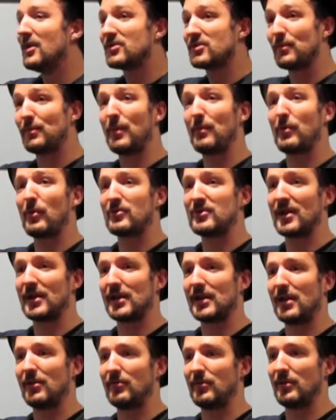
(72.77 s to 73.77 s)
Some people I was
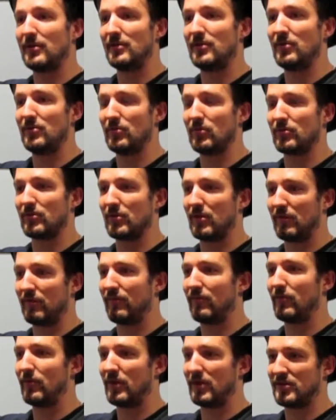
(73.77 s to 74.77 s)
hanging out with in New York night
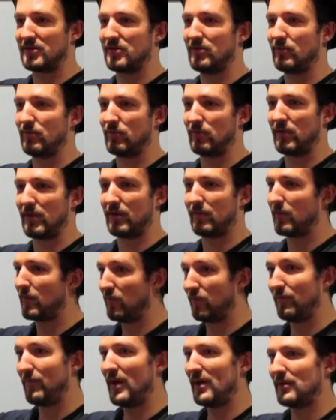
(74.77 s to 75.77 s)
for the last two were all like, we
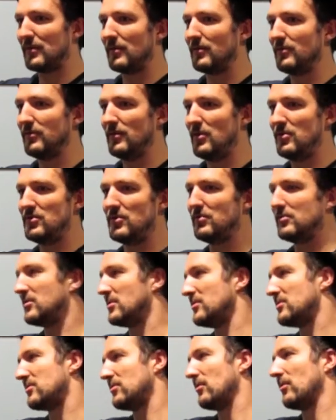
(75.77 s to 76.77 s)
all met the Looney Tunes
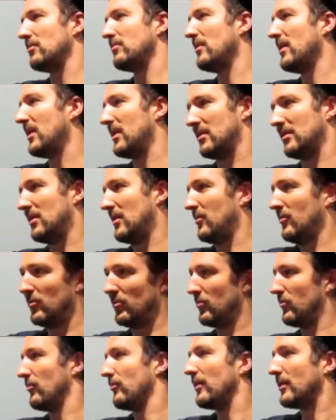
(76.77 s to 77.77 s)
in store in May, and now
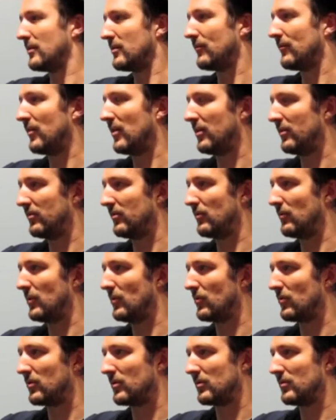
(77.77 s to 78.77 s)
we're all really good friends.
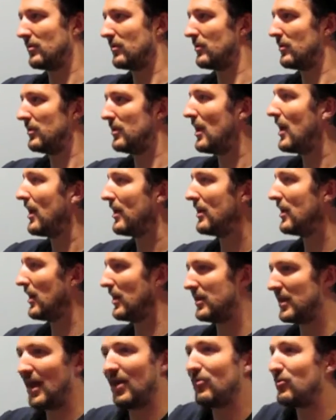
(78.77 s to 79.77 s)
Yeah,
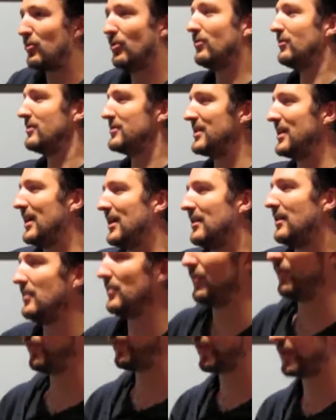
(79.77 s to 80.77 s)
and how cool is that?
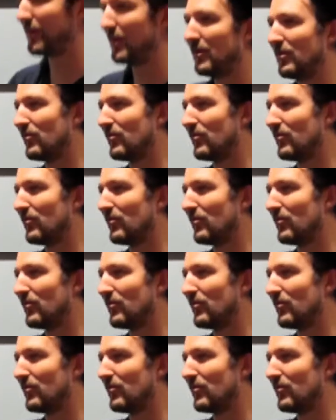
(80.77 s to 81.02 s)
That's fucking